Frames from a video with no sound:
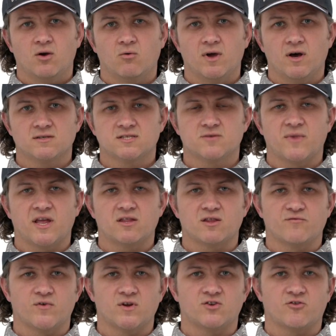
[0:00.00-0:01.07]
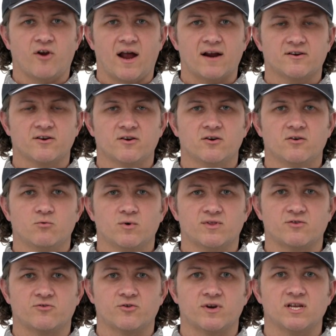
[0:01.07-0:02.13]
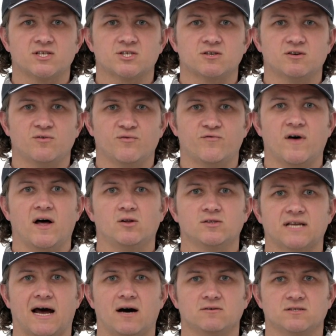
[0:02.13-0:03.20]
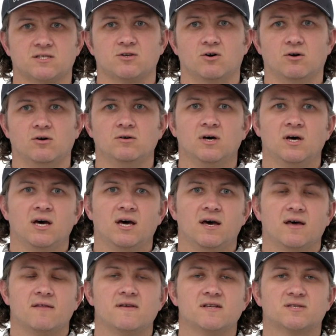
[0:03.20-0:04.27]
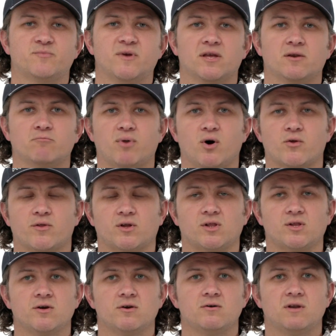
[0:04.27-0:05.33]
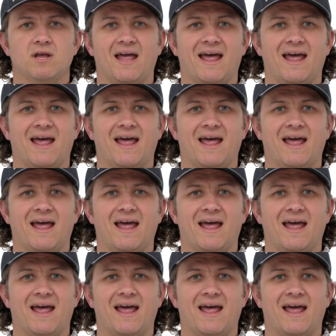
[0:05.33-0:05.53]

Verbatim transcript: We also make the foot tractor with a traditional felt outsole. It's been both glued